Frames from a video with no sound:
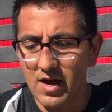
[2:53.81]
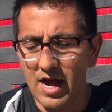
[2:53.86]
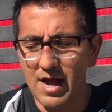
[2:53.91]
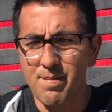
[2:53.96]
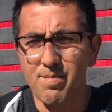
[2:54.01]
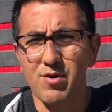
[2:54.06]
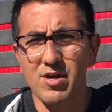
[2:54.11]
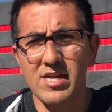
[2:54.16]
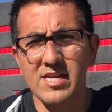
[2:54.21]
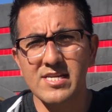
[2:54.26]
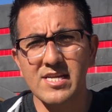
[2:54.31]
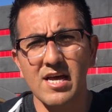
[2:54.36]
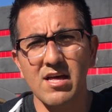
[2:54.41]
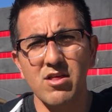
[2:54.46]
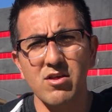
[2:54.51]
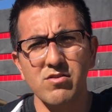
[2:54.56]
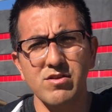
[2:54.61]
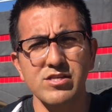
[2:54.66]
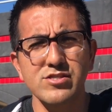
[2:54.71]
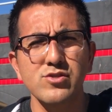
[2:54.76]
I'm putting
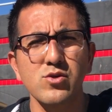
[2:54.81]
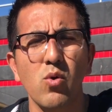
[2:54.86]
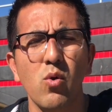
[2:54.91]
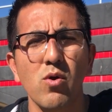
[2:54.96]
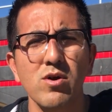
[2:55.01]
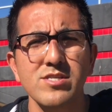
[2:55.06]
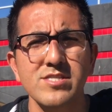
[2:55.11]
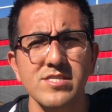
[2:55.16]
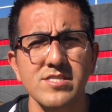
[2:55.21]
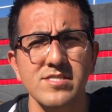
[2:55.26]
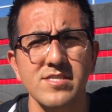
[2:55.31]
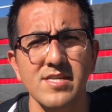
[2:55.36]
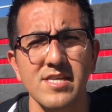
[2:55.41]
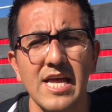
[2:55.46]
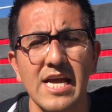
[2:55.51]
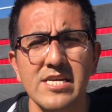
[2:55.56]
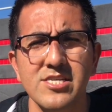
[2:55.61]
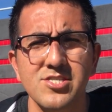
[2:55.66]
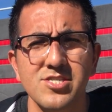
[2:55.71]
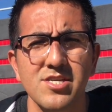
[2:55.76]
together these courses
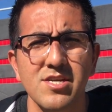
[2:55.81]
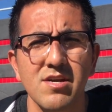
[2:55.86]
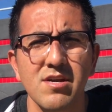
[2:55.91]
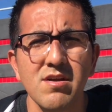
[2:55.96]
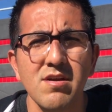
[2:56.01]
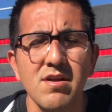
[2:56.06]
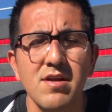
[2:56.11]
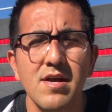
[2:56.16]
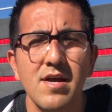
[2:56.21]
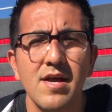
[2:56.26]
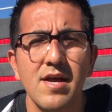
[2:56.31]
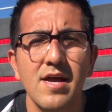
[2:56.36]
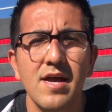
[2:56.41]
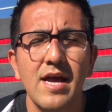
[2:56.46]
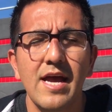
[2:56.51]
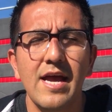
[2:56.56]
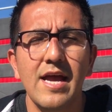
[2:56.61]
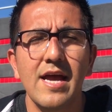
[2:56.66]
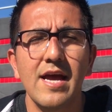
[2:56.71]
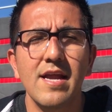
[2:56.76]
next year,
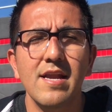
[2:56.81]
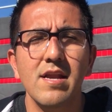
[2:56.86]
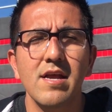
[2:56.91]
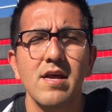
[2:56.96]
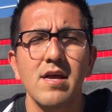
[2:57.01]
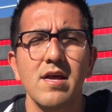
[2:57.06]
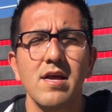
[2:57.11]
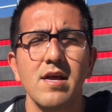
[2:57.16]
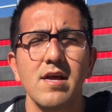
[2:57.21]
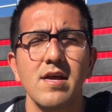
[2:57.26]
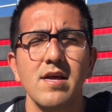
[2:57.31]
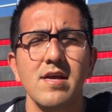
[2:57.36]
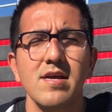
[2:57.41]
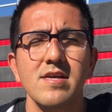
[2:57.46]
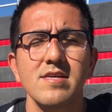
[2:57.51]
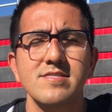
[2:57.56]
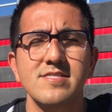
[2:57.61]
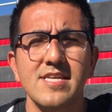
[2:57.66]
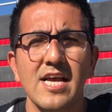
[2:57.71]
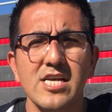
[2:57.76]
and
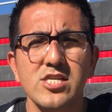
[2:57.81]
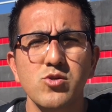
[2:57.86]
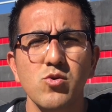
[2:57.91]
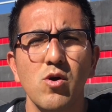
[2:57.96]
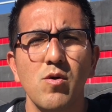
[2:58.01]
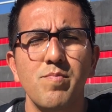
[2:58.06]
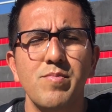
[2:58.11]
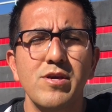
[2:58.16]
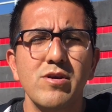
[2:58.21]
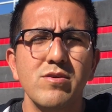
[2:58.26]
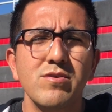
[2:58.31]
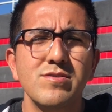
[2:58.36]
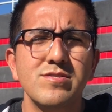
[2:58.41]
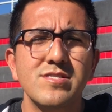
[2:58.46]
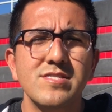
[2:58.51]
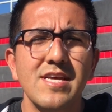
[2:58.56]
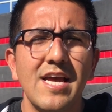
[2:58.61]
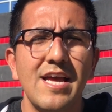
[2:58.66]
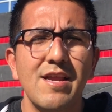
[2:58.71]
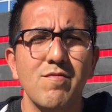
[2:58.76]
sexual
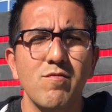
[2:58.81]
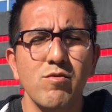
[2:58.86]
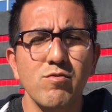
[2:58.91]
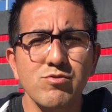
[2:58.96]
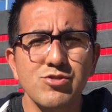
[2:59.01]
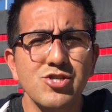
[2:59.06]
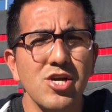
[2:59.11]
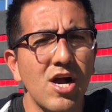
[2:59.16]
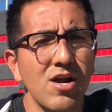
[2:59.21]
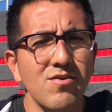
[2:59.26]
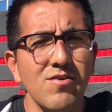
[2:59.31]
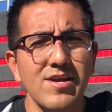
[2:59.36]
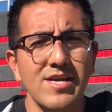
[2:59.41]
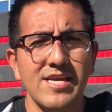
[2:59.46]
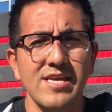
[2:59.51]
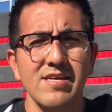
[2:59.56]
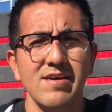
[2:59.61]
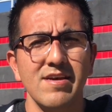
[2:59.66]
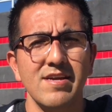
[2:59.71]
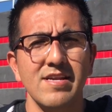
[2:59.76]
abuse and root chakra
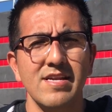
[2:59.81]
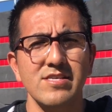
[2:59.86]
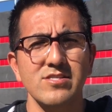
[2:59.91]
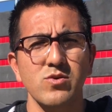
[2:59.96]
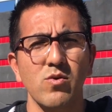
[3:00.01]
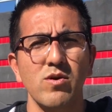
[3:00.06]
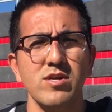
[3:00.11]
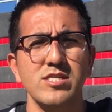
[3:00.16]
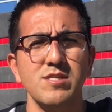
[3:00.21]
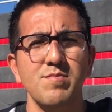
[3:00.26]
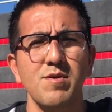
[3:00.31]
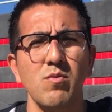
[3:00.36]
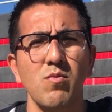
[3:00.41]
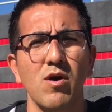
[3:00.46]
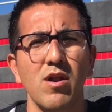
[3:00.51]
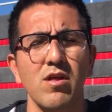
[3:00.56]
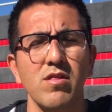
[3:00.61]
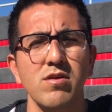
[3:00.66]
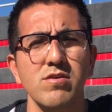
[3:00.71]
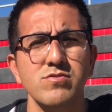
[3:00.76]
healing is going to be
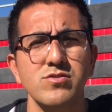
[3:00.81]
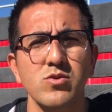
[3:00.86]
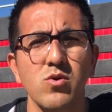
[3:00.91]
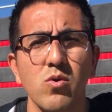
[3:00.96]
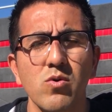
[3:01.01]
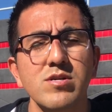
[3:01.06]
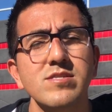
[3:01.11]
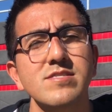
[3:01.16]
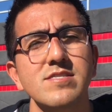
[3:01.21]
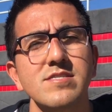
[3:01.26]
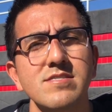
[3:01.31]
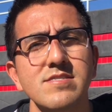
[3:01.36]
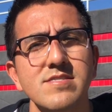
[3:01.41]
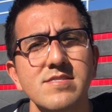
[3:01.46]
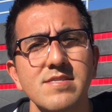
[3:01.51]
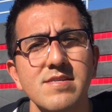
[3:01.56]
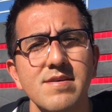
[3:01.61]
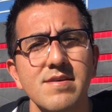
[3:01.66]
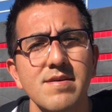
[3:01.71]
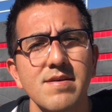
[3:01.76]
one of those courses,